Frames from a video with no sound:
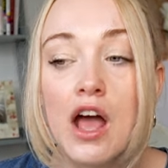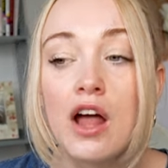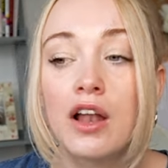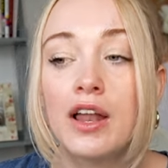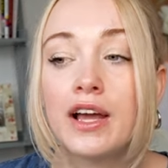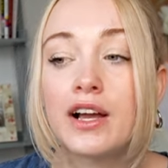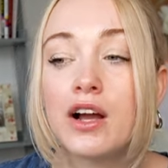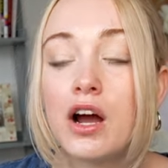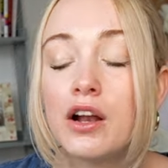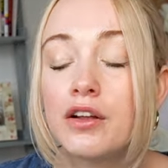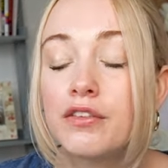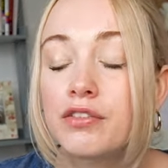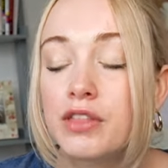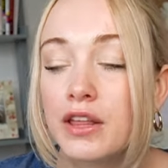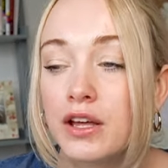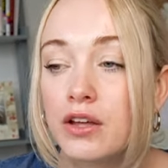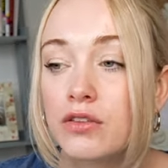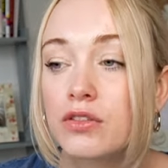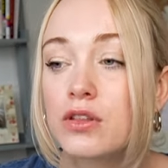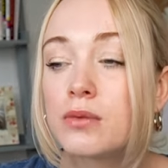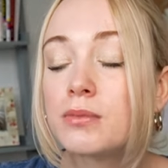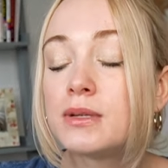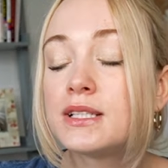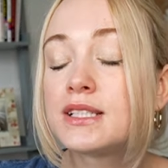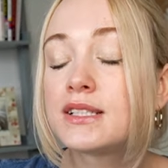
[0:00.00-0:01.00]
Like kind of think of
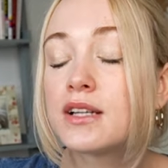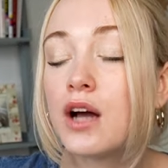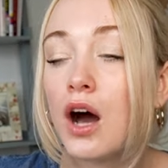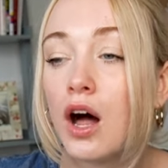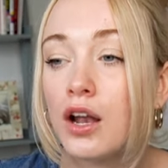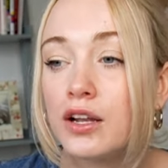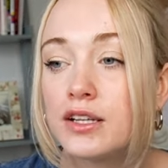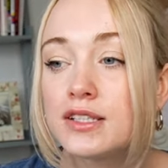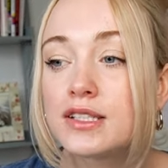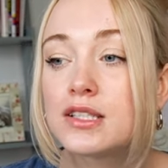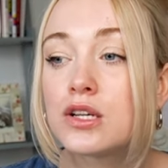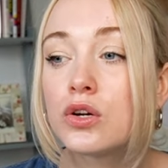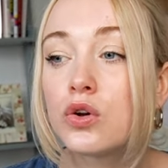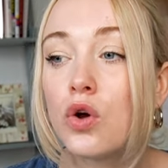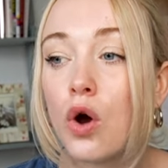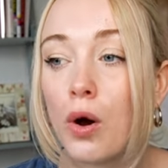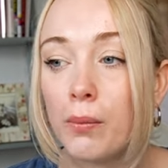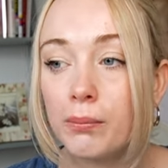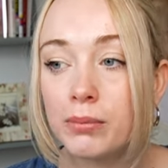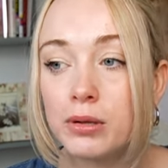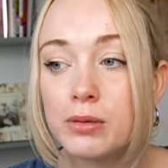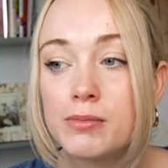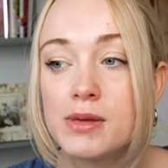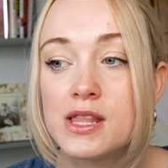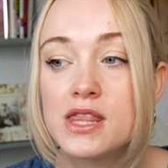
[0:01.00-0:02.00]
them as colors that
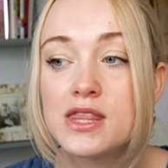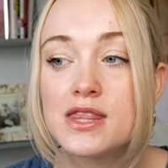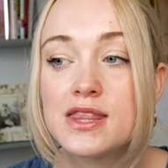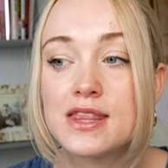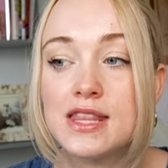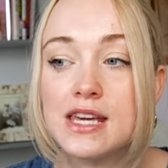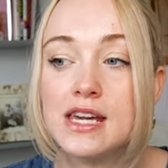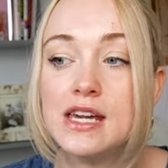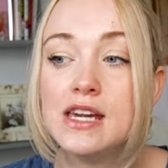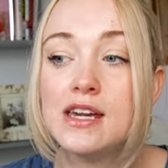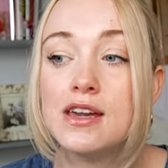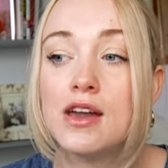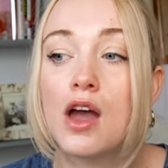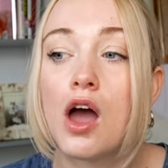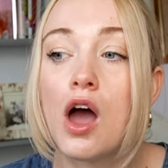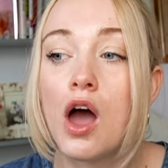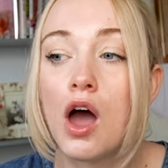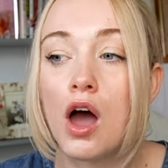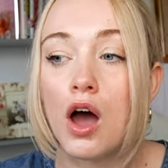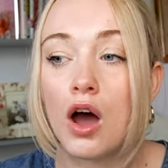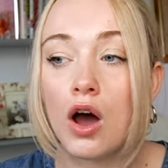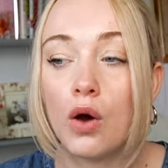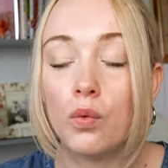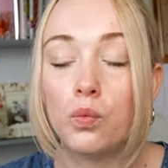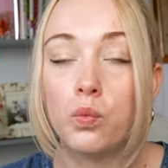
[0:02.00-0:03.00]
complement the
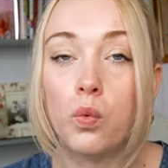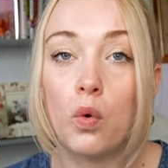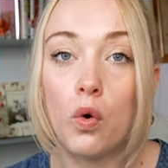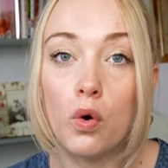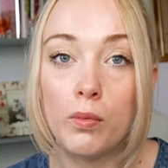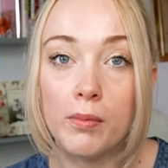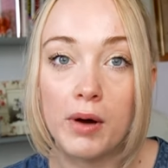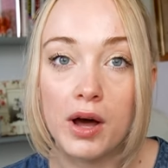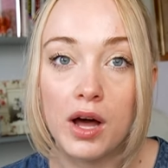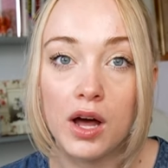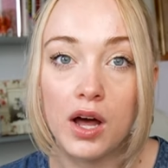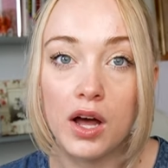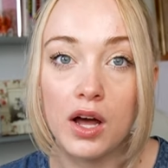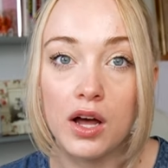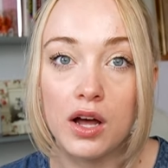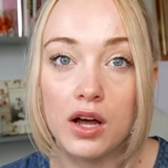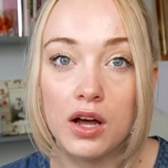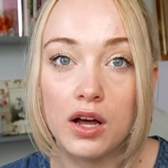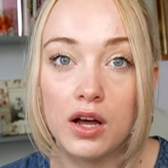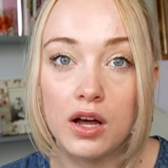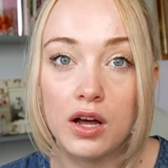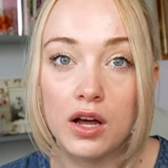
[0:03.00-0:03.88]
warmer